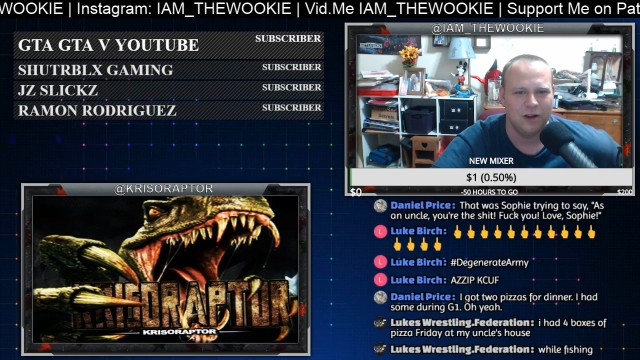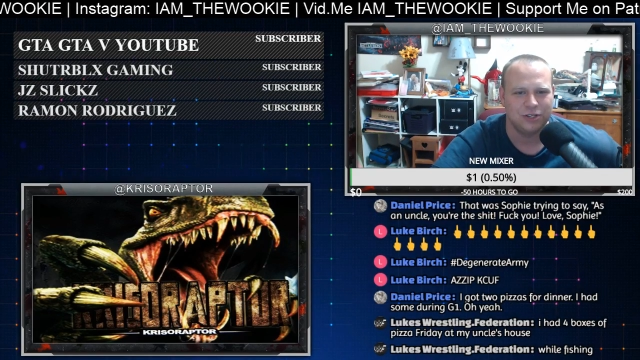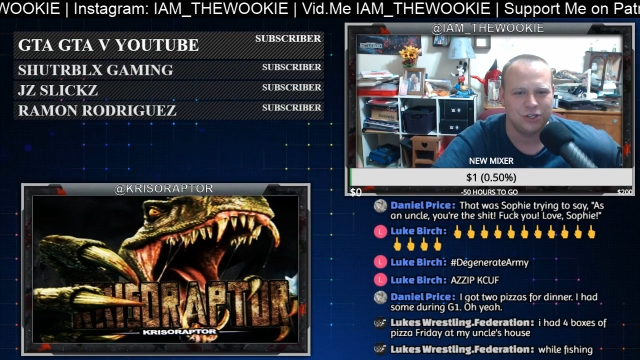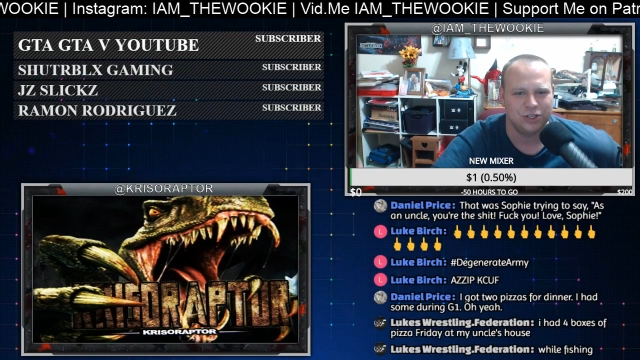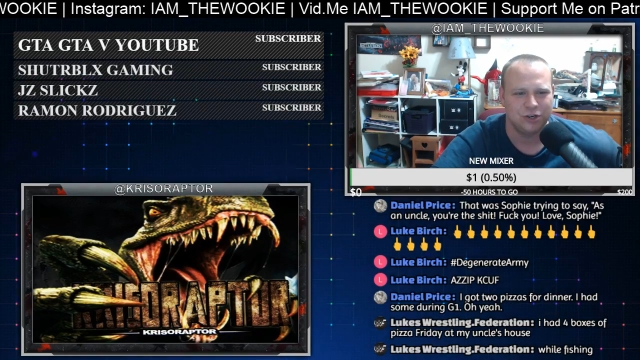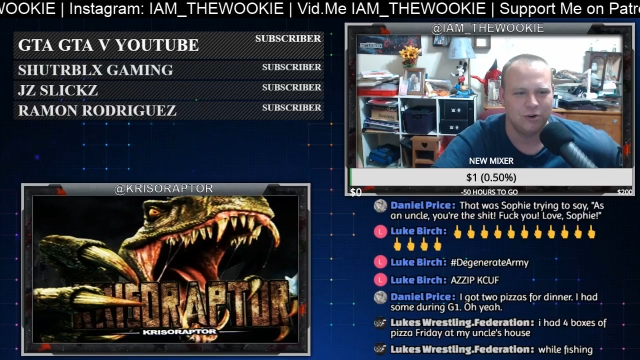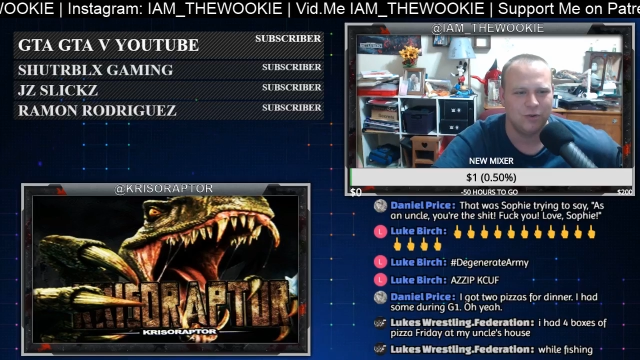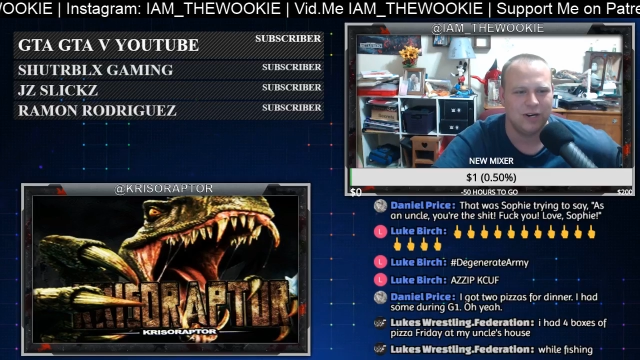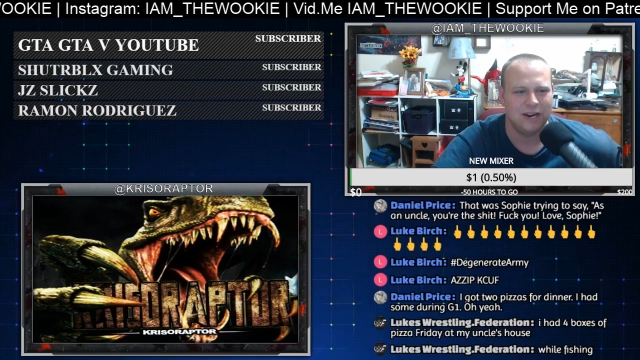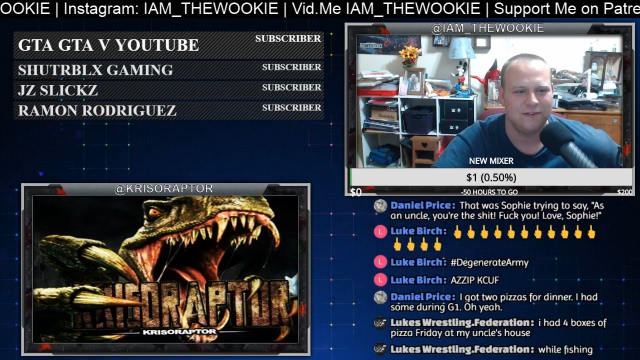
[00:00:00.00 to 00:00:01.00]
watch a show
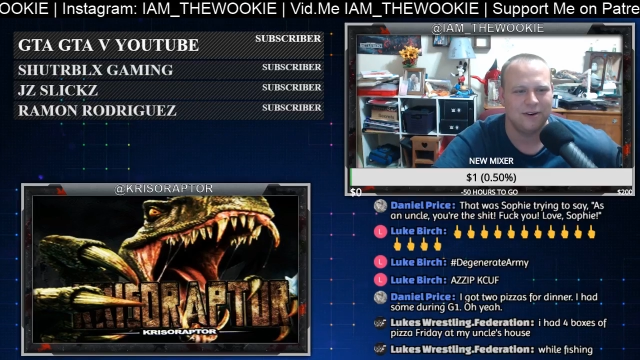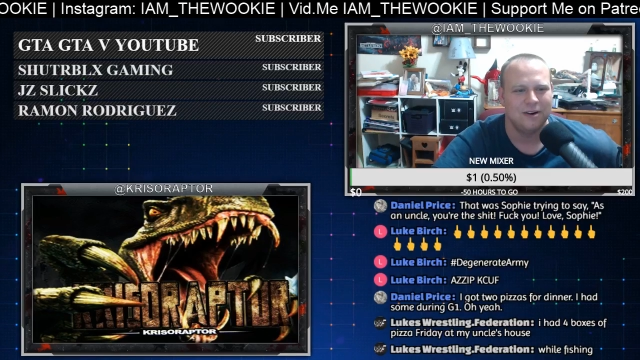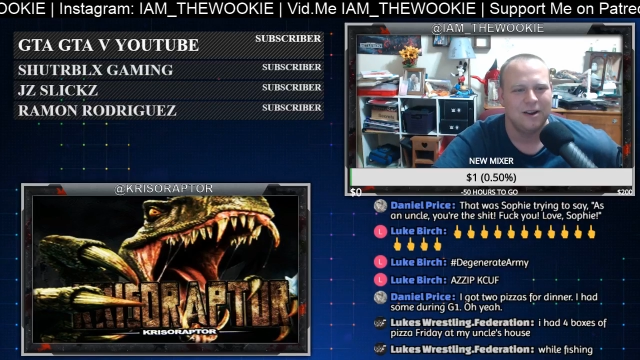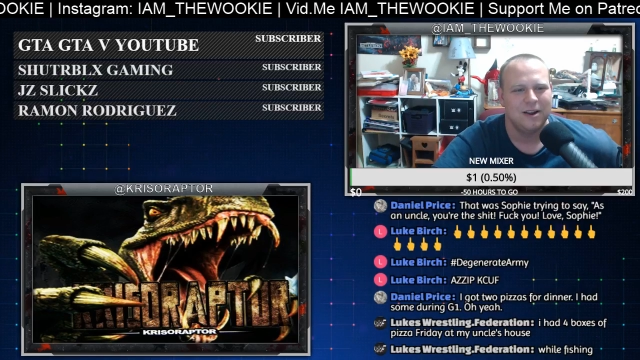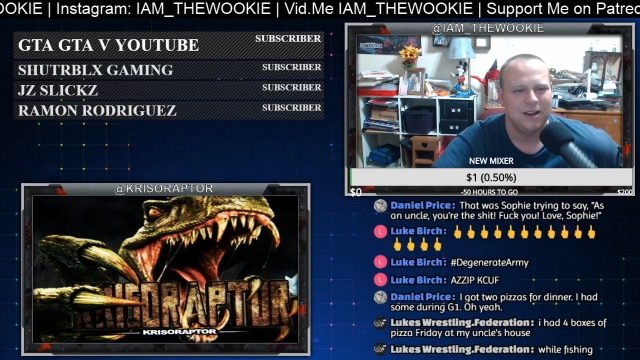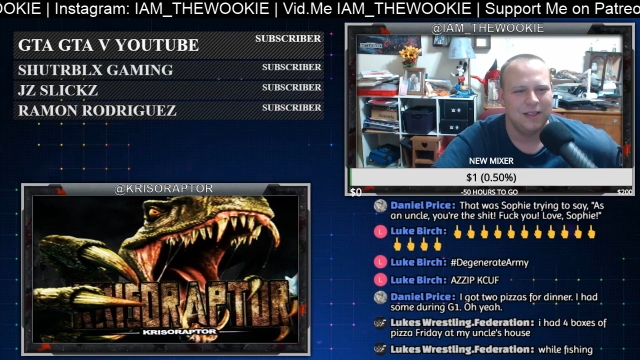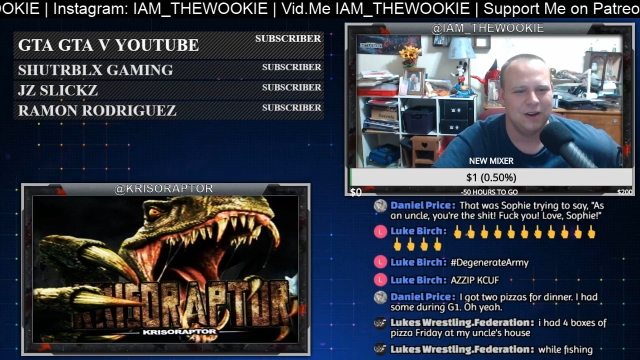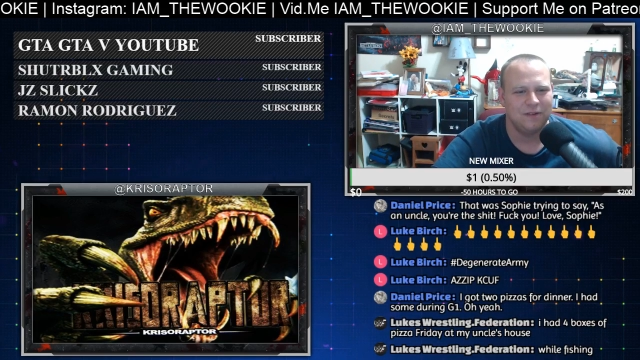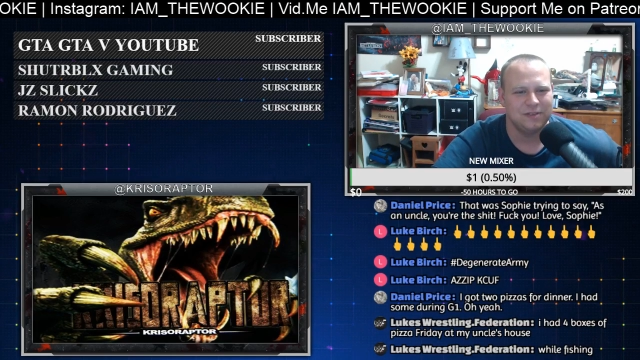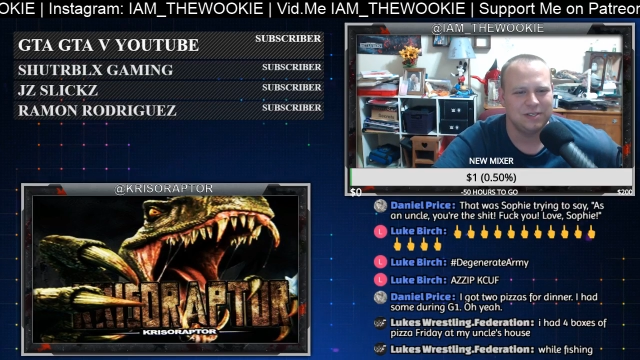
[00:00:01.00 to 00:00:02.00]
or whatever. And
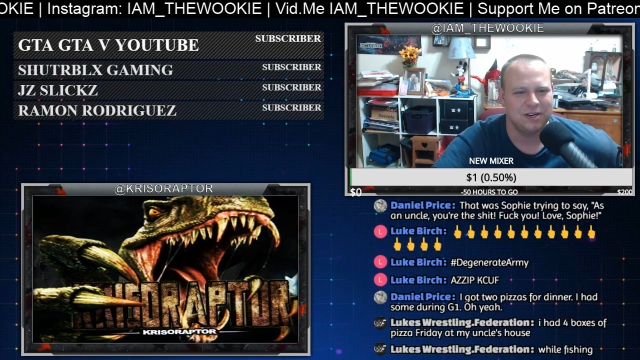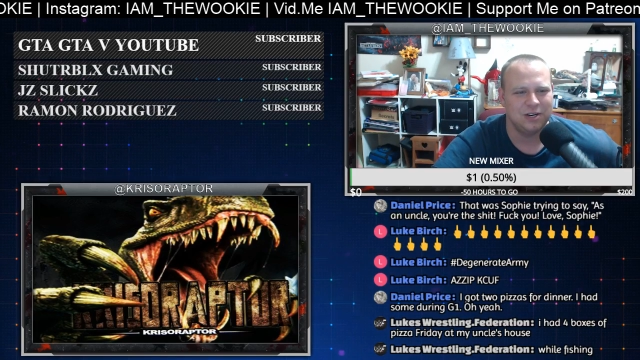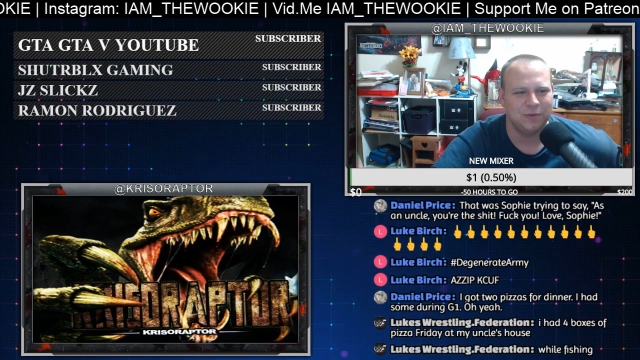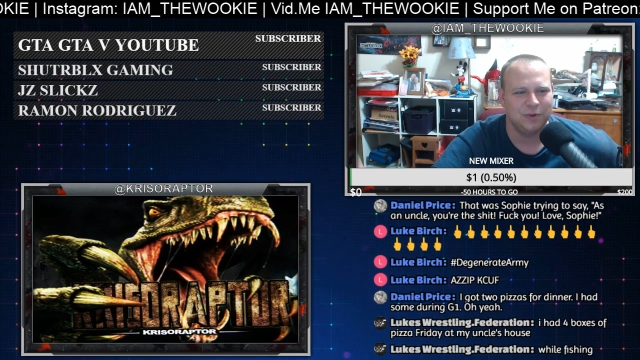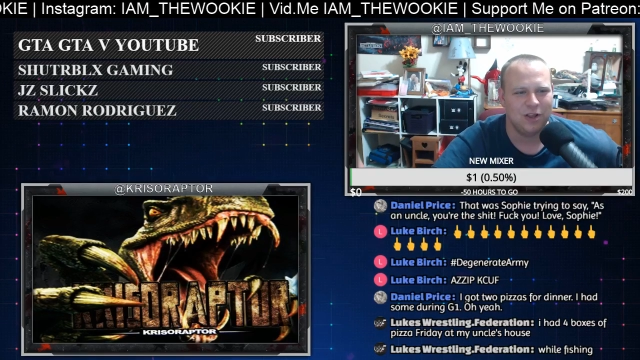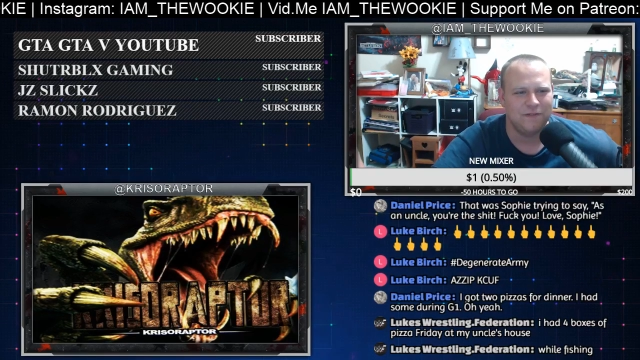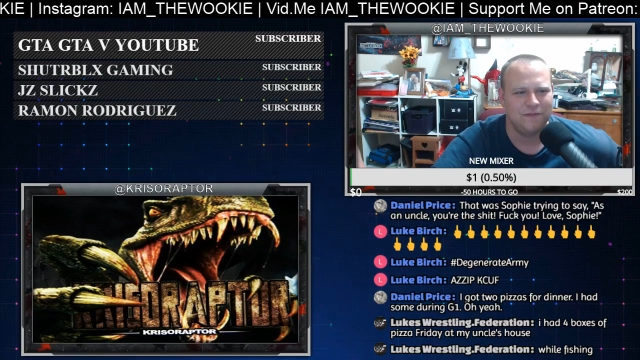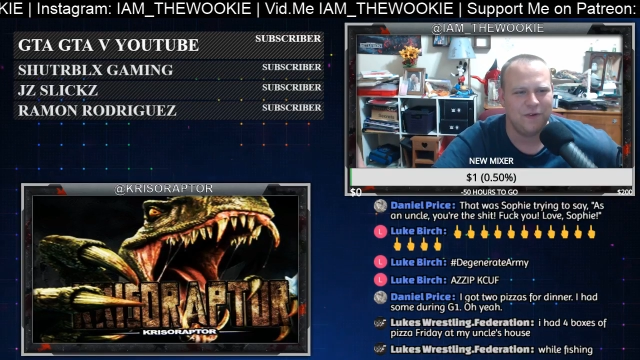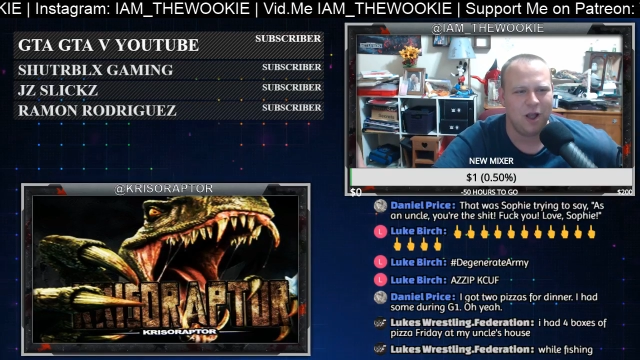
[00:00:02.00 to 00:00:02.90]
then all of a sudden you'll be like, fuck